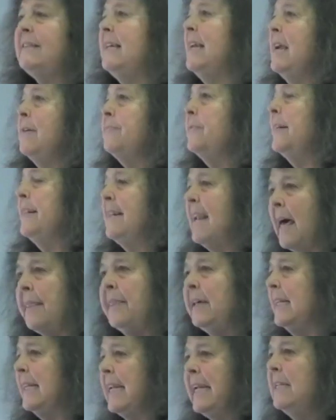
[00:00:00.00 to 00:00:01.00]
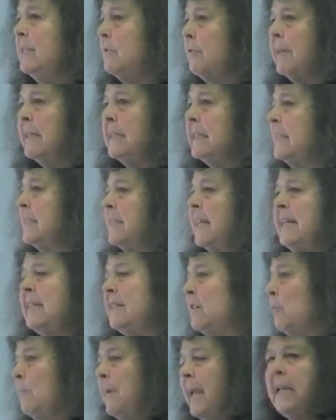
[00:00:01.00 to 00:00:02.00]
they have another interest than
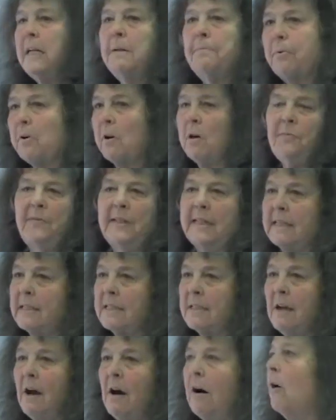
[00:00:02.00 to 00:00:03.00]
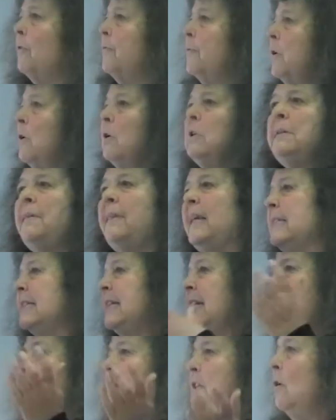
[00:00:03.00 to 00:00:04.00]
to make profits. Of course, they
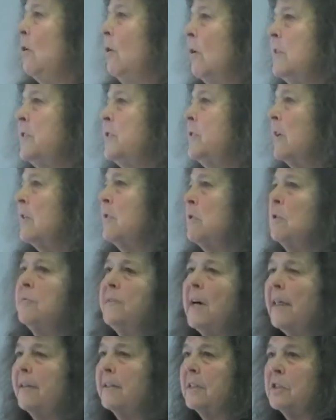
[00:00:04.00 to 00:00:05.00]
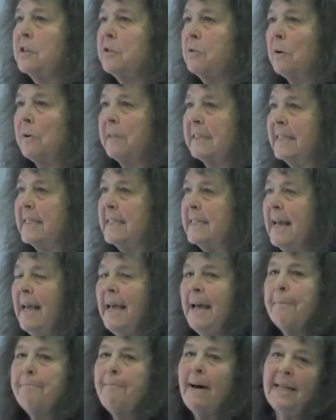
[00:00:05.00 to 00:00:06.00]
tell you all sorts of other stories,
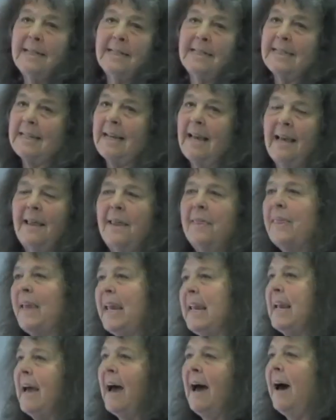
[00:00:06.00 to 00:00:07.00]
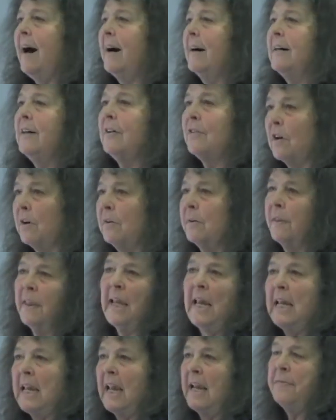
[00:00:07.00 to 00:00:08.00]
but they are wrong.
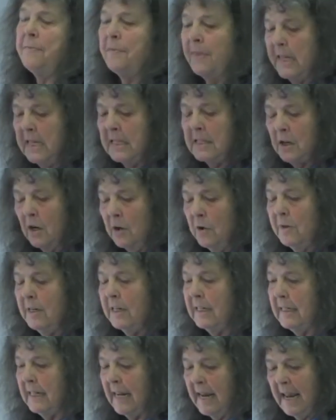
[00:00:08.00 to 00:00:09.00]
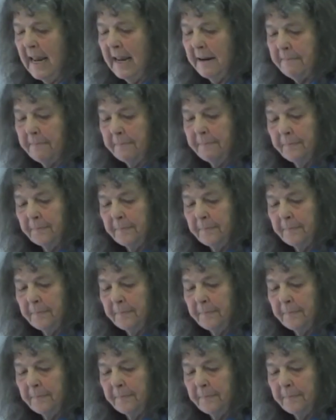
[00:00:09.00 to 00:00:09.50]
They have this only aim.